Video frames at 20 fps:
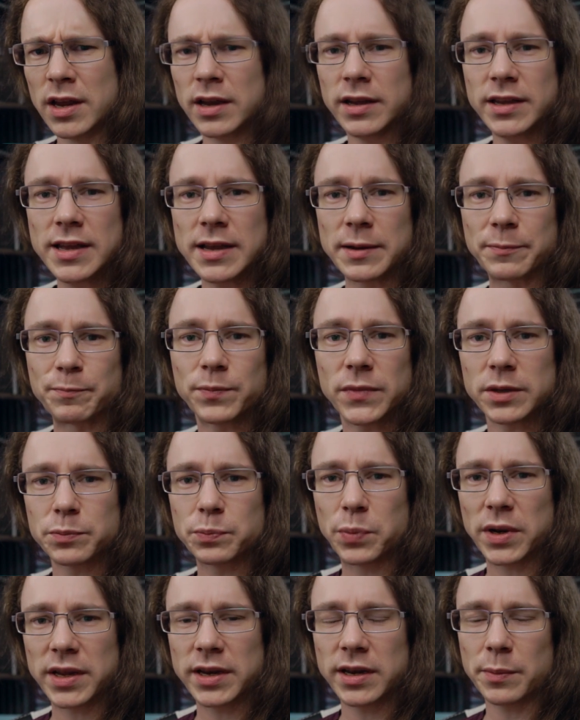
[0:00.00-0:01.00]
Yeah,
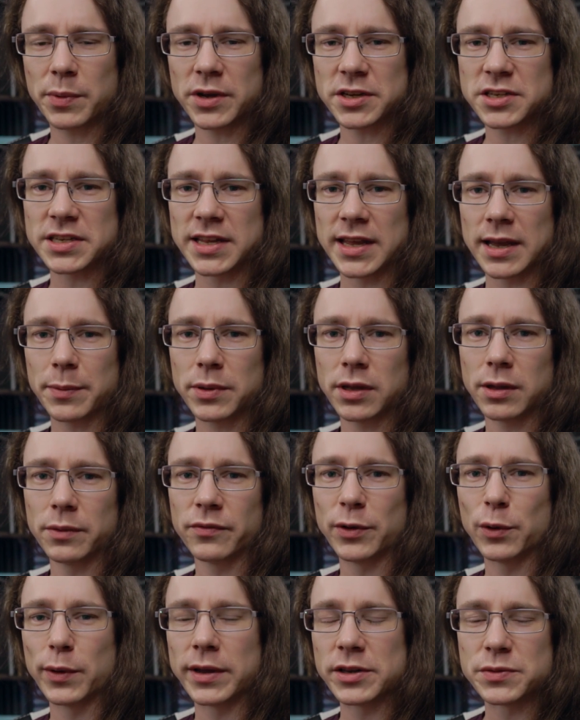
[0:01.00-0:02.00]
plenty of bites at the apple.
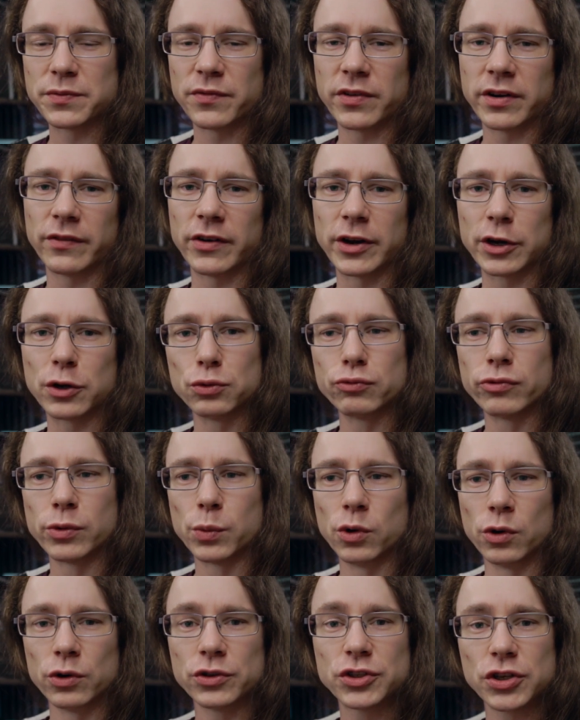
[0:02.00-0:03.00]
Hopefully you'll get some very, very cool
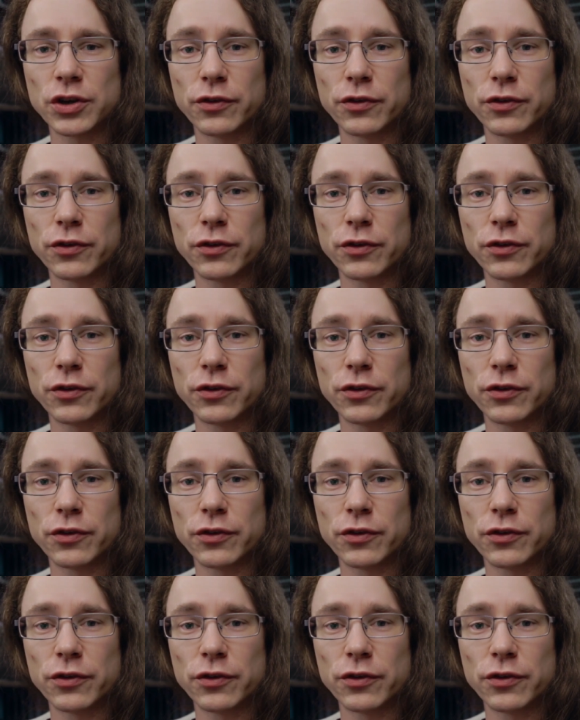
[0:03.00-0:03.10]
rewards